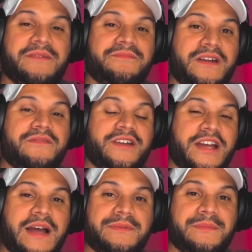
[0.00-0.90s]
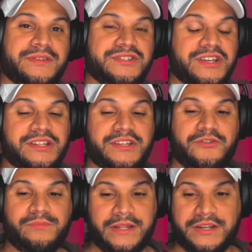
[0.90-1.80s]
I'm very hyped about the
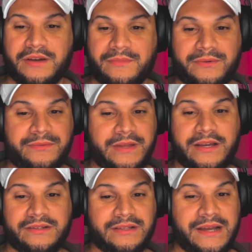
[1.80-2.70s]
Jingliu Blade combo, not gonna